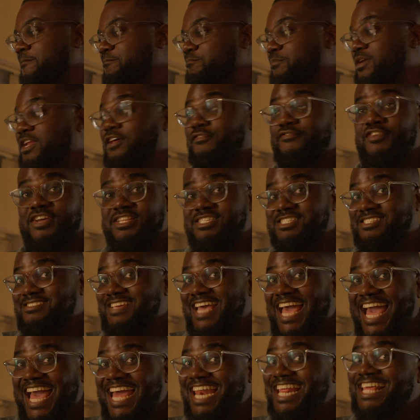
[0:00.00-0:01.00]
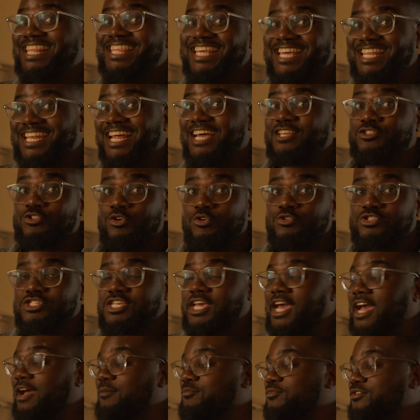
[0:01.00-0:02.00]
But if it's anything like those
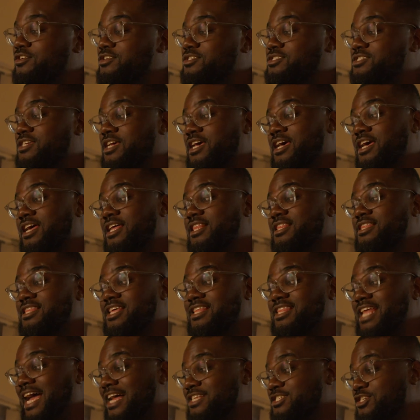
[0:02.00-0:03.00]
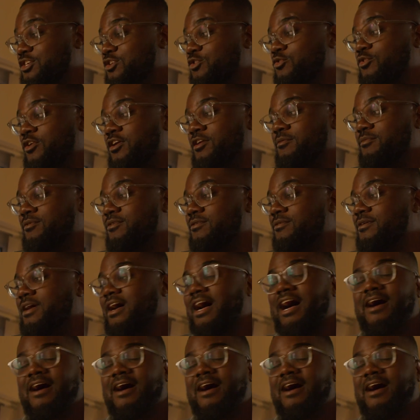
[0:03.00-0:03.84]
cameras, then that's incredible.